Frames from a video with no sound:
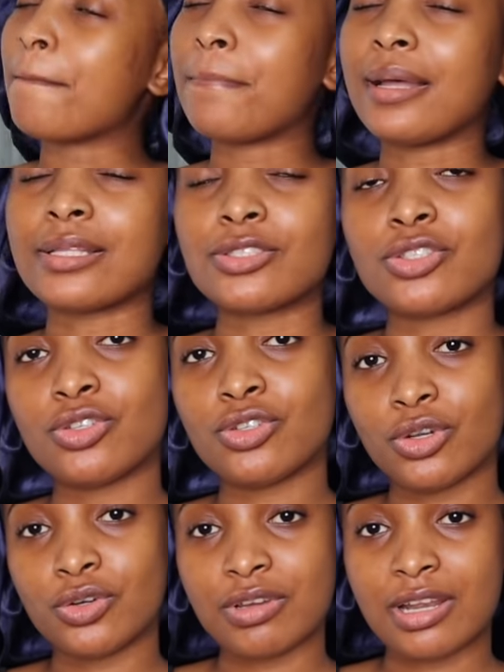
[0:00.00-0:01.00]
but you
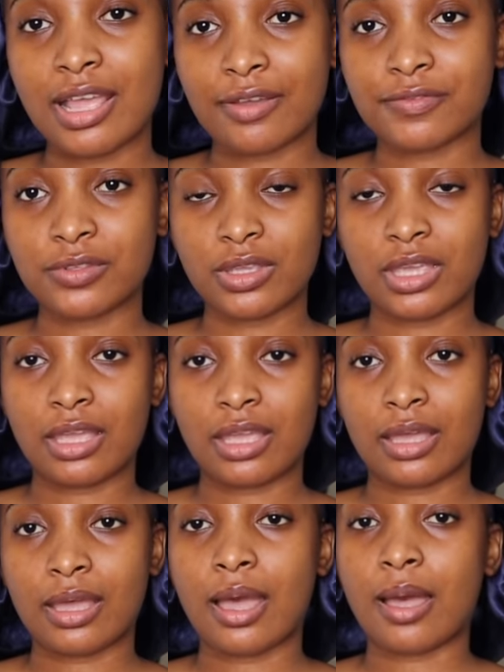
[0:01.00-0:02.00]
don't really have to
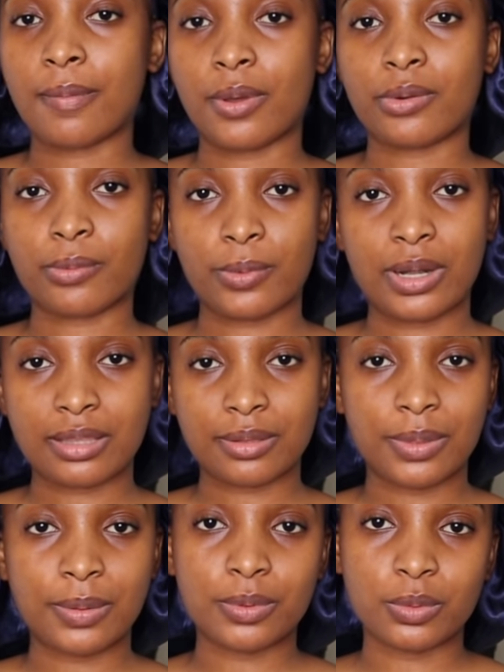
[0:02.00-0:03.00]
care about what other
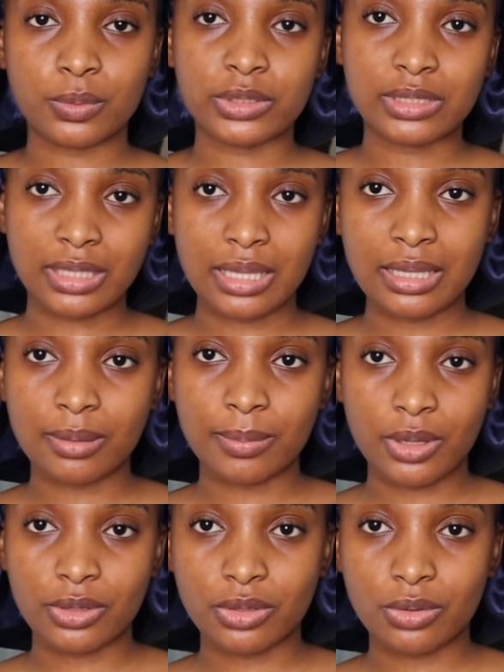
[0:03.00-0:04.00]
people will think
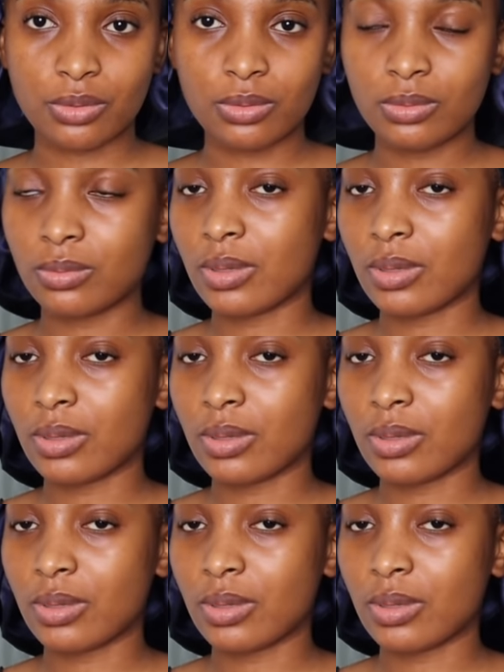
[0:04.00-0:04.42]
about you,